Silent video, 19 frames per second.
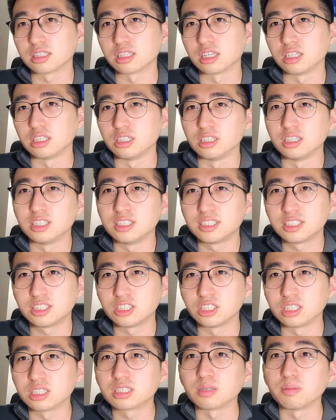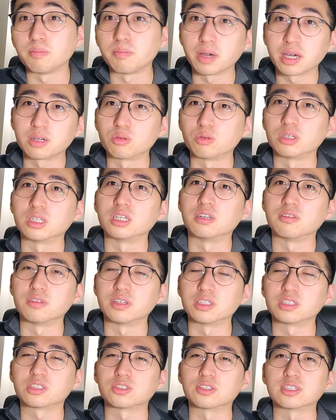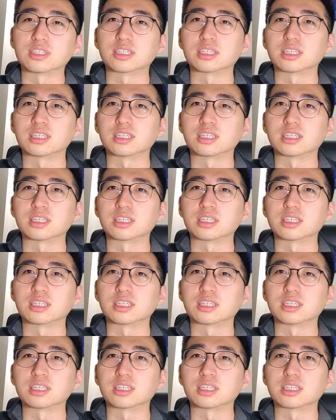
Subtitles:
there is just a better way of answering